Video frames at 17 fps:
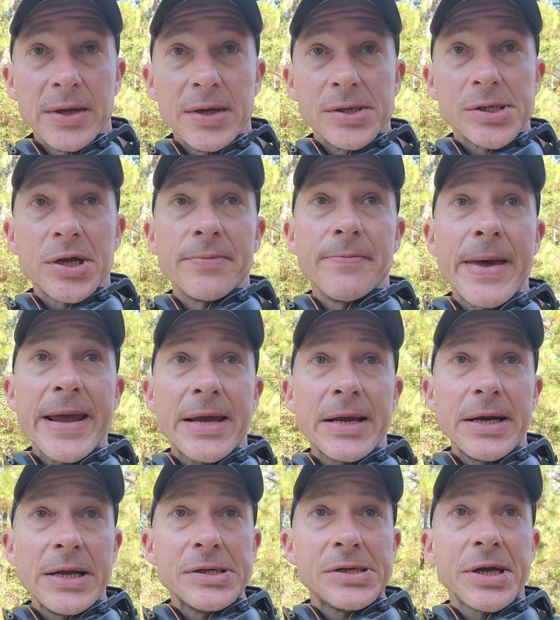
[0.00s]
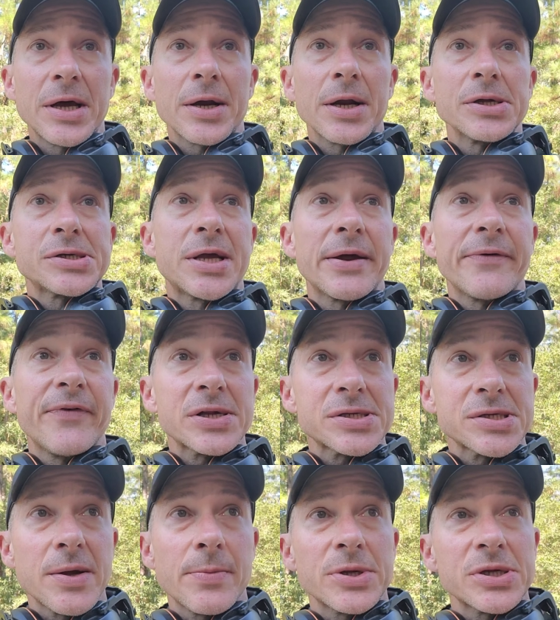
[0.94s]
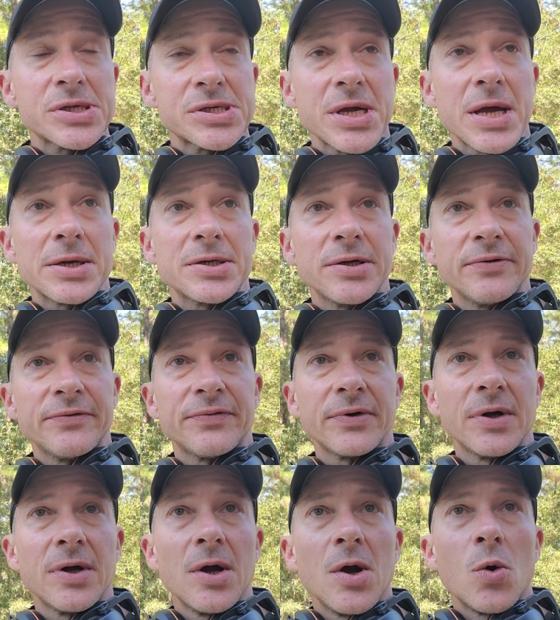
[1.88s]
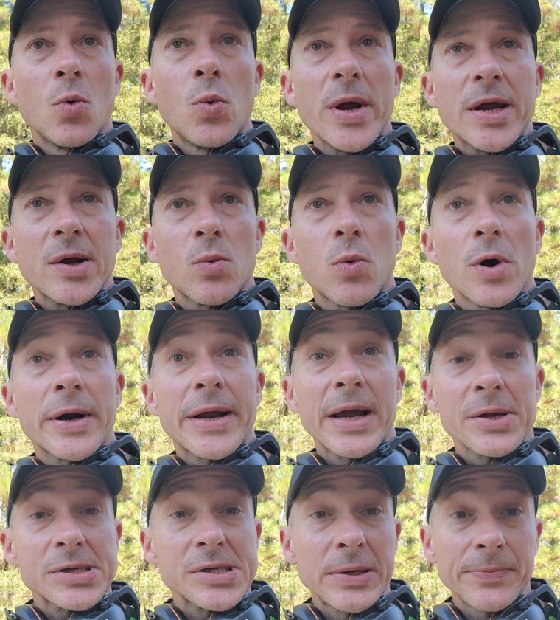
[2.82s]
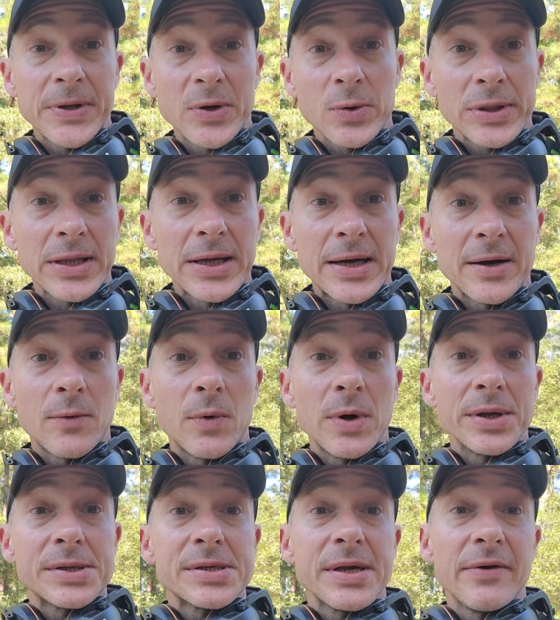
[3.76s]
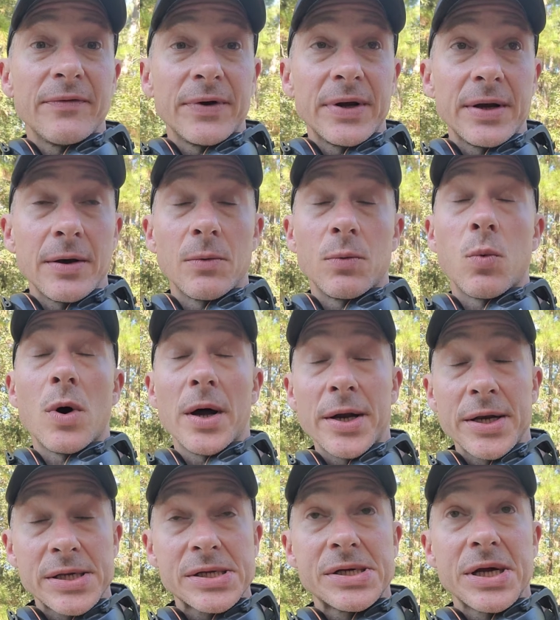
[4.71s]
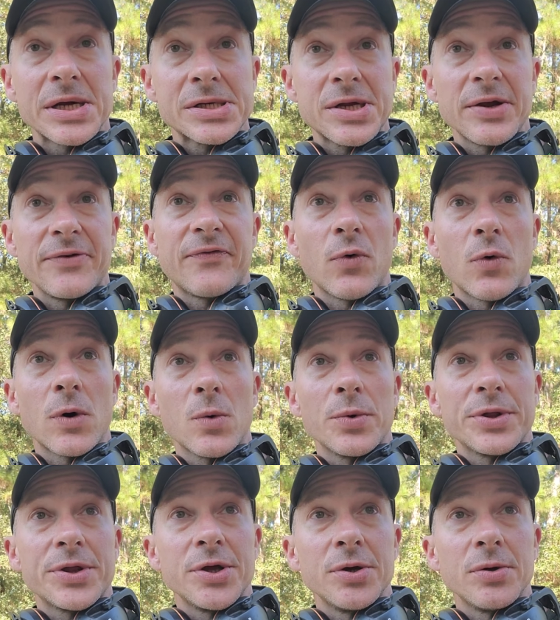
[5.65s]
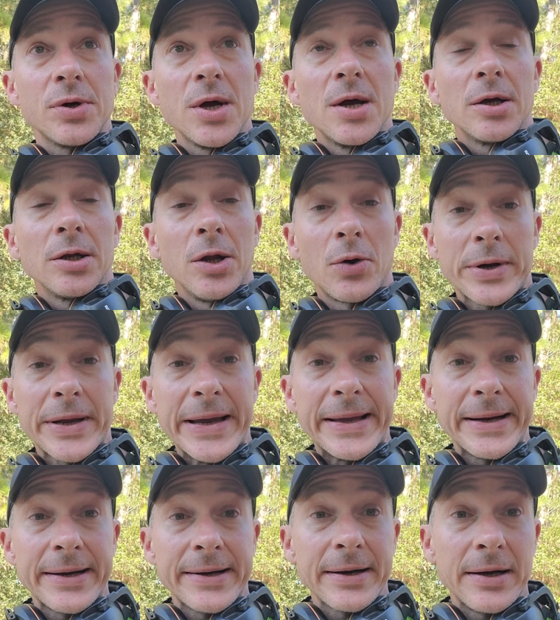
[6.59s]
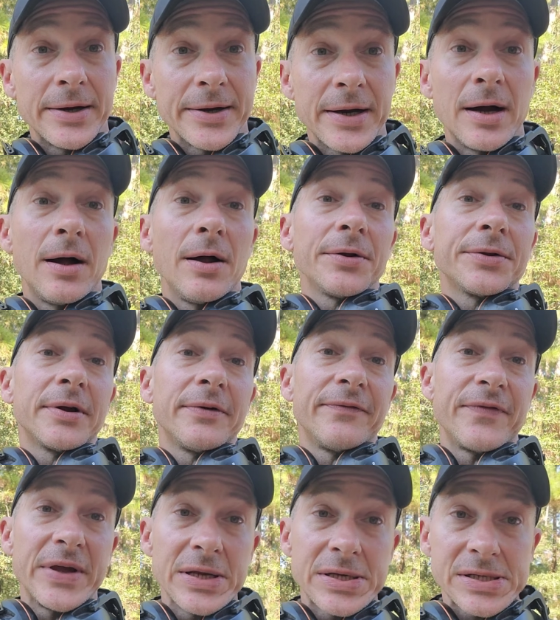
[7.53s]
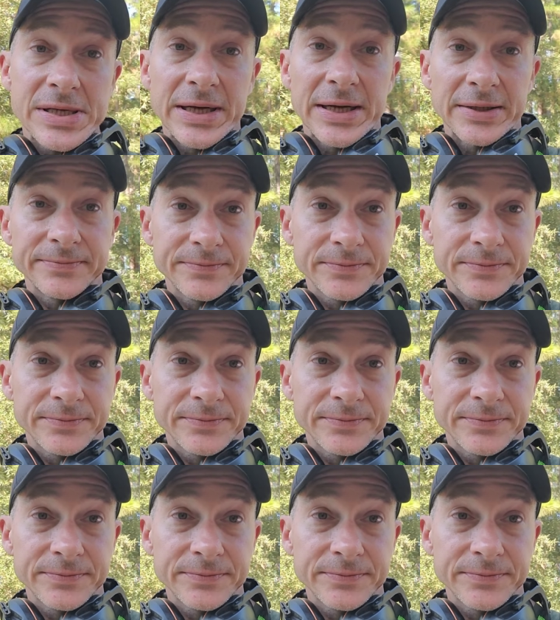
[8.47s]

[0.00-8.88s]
So you make it easy on us, give us some incentive. We could work out something with lot 164 with you, located on Alta Vista.